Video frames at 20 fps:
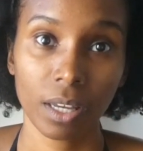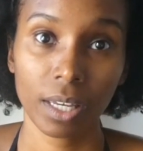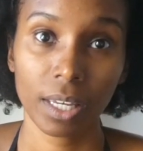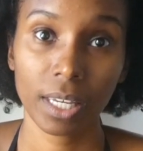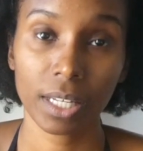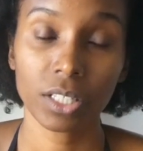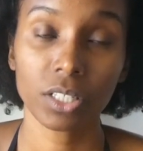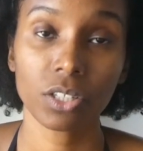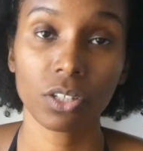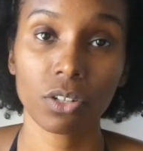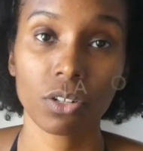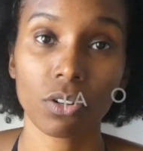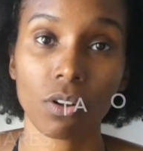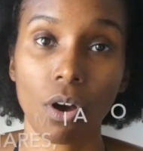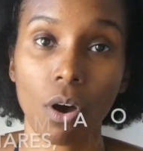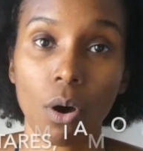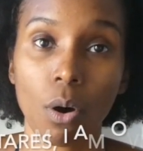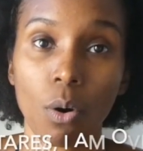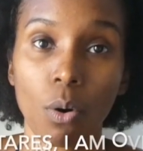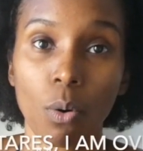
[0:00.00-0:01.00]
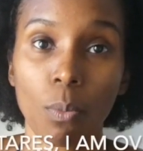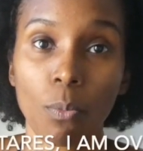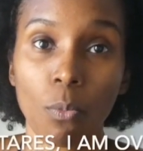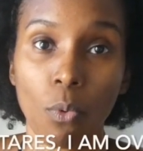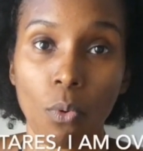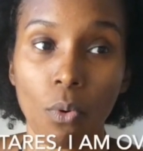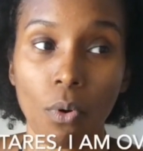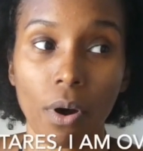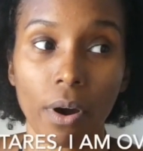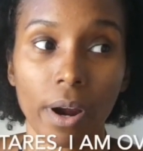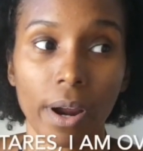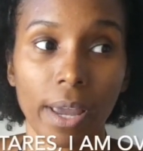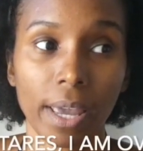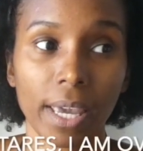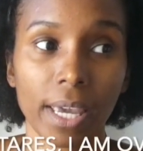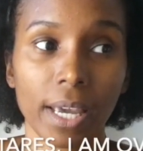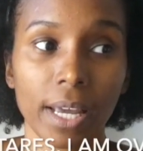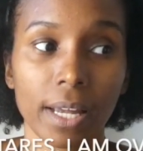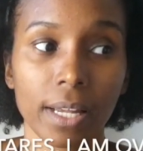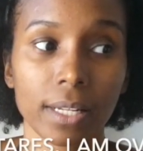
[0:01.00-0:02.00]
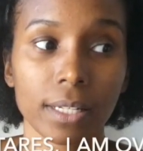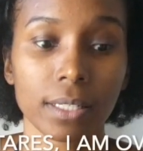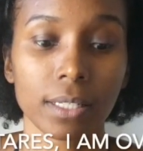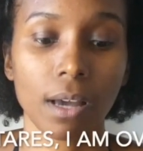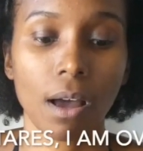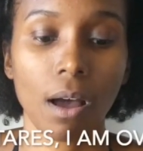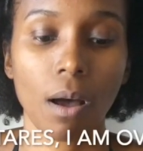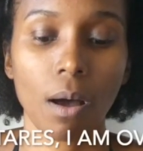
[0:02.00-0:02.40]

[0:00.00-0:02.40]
get to know more, and